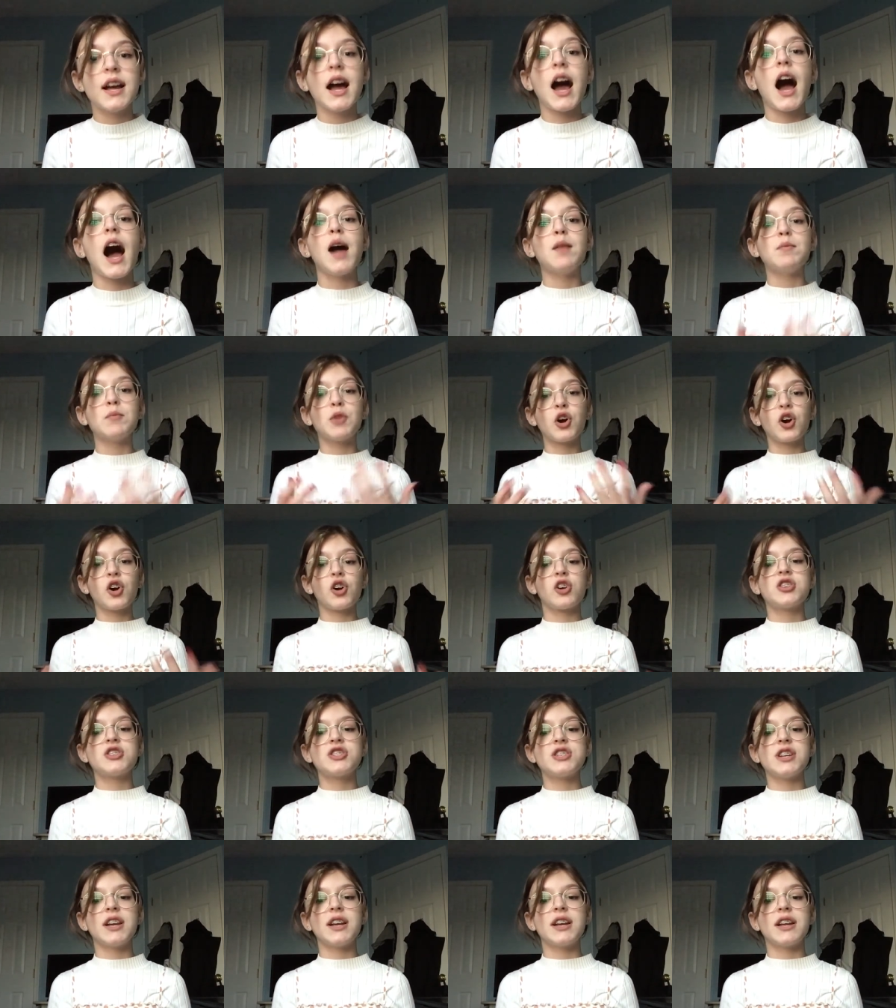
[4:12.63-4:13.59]
I'm
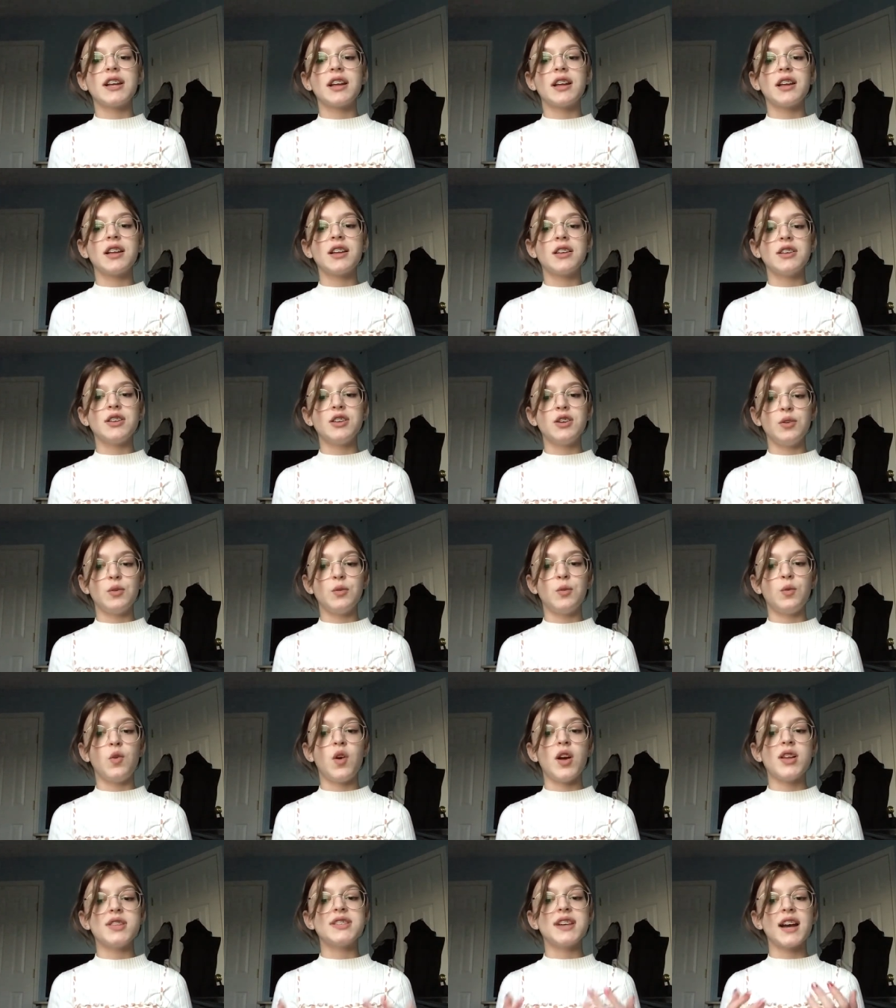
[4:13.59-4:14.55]
urging you
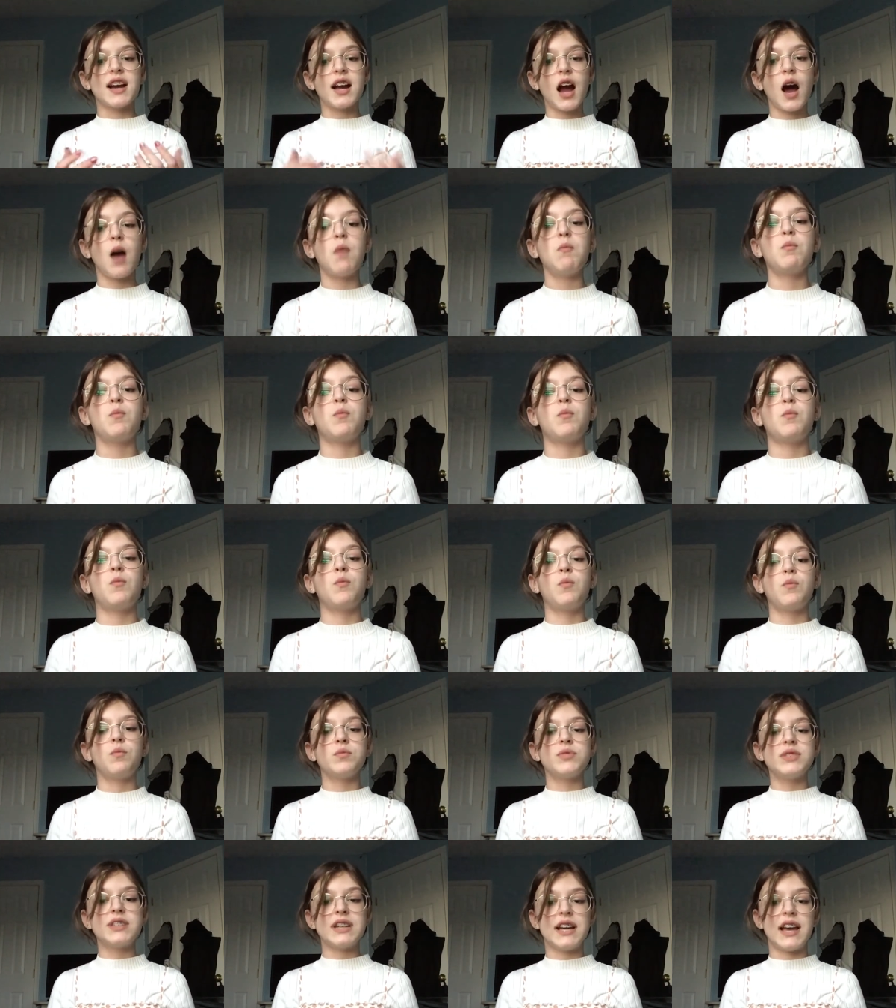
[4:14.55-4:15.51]
to come
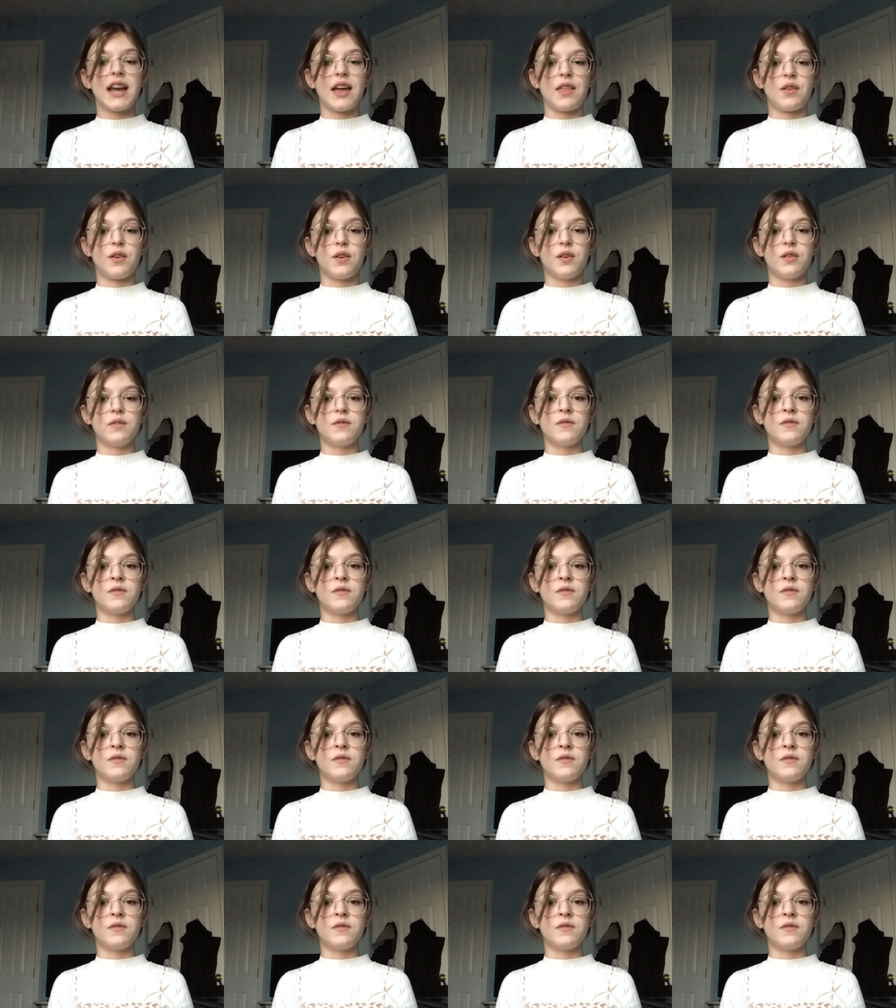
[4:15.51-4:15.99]
together